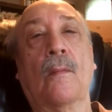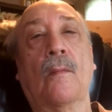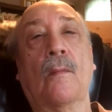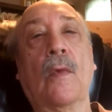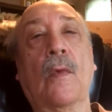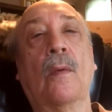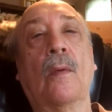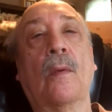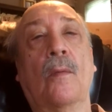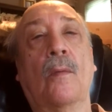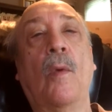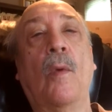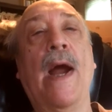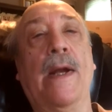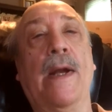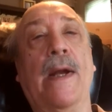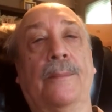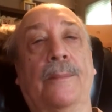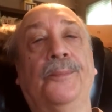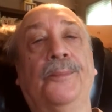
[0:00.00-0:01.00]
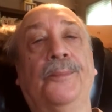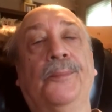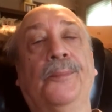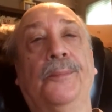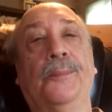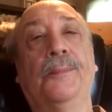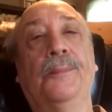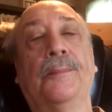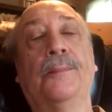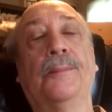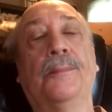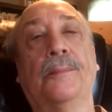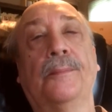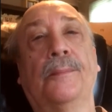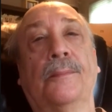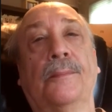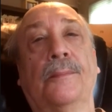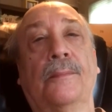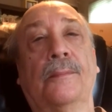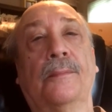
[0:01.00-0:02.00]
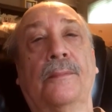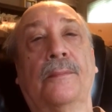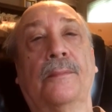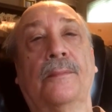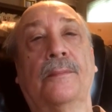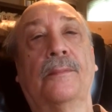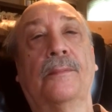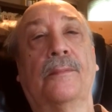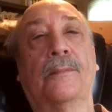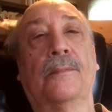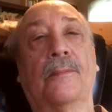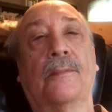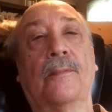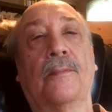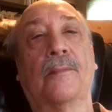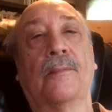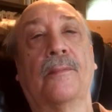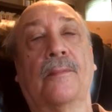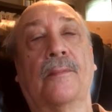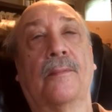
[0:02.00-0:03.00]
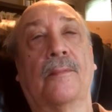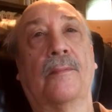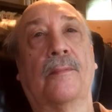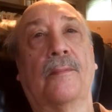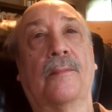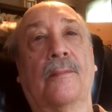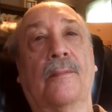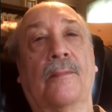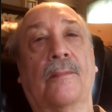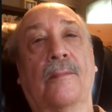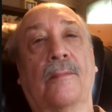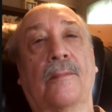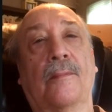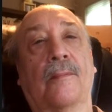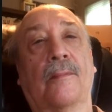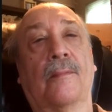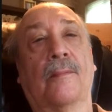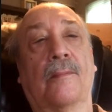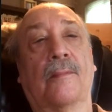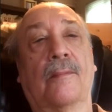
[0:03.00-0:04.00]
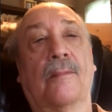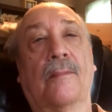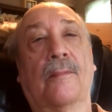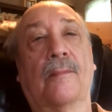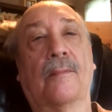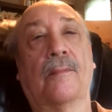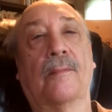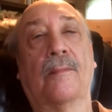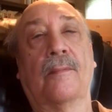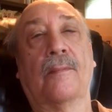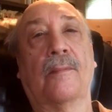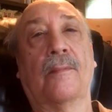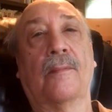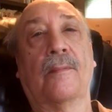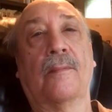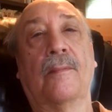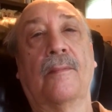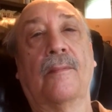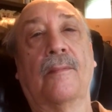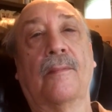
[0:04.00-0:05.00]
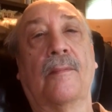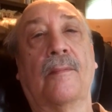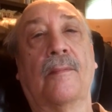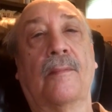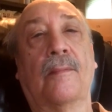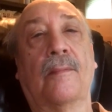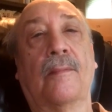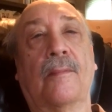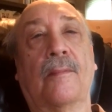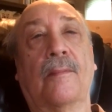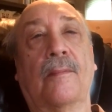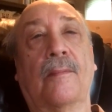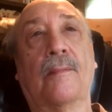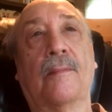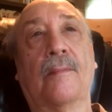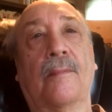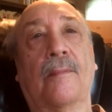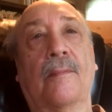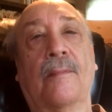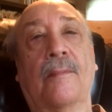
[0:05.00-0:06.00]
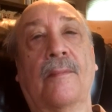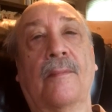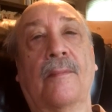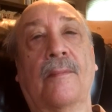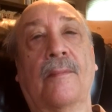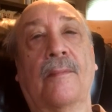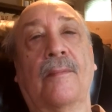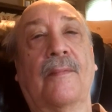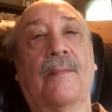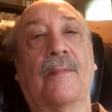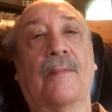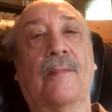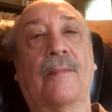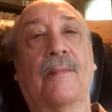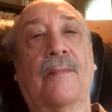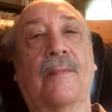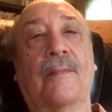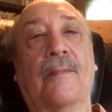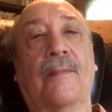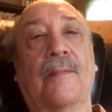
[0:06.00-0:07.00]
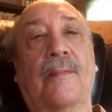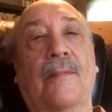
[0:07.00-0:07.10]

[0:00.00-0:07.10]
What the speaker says: (not speaking)